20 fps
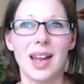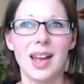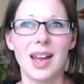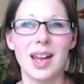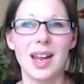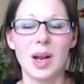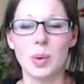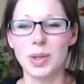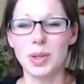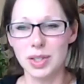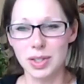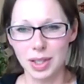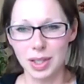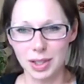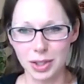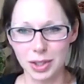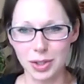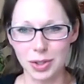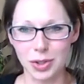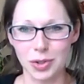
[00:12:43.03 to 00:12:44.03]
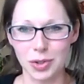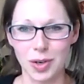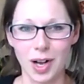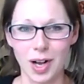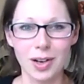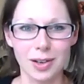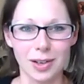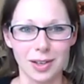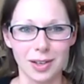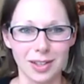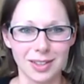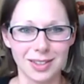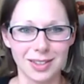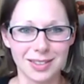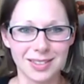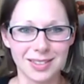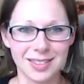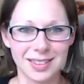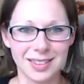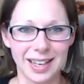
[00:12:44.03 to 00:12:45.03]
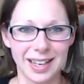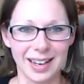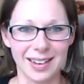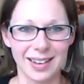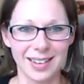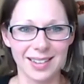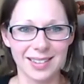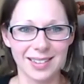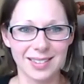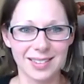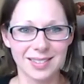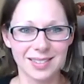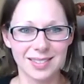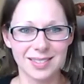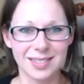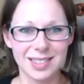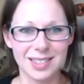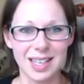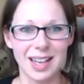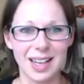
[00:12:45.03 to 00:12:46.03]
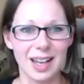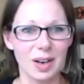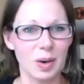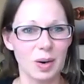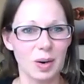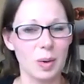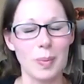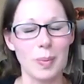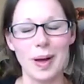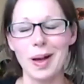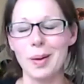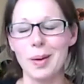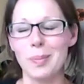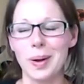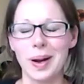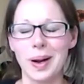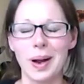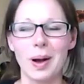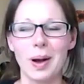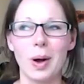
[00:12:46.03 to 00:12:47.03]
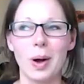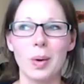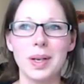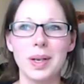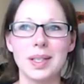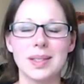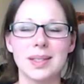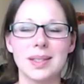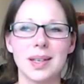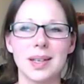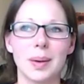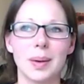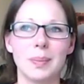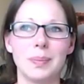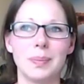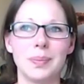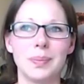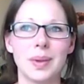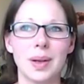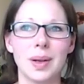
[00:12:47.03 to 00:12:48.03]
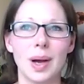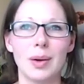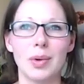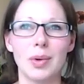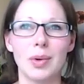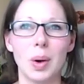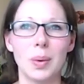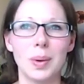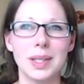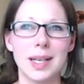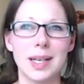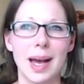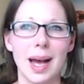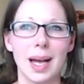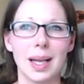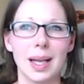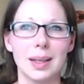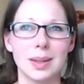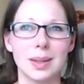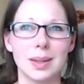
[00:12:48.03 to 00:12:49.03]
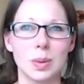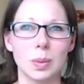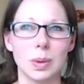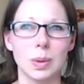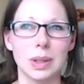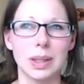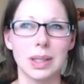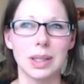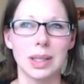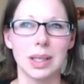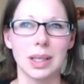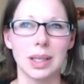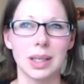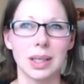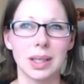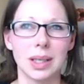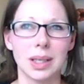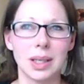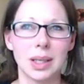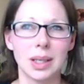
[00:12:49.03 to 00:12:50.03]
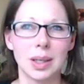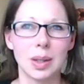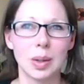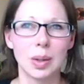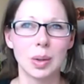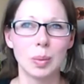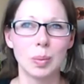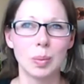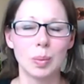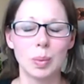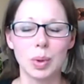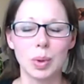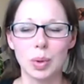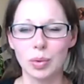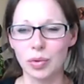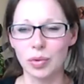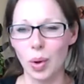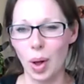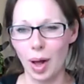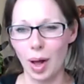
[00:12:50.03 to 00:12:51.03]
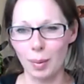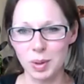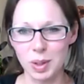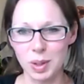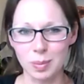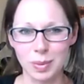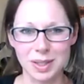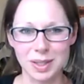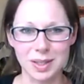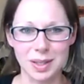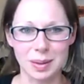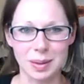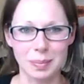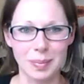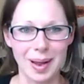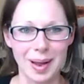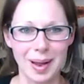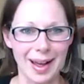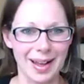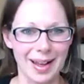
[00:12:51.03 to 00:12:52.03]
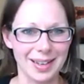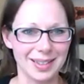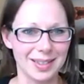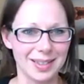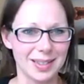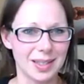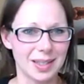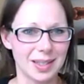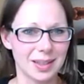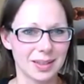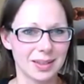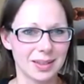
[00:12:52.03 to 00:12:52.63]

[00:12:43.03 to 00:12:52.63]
it was such a struggle, like to get out of bed. But I always um, I've always had this really beautiful optimism and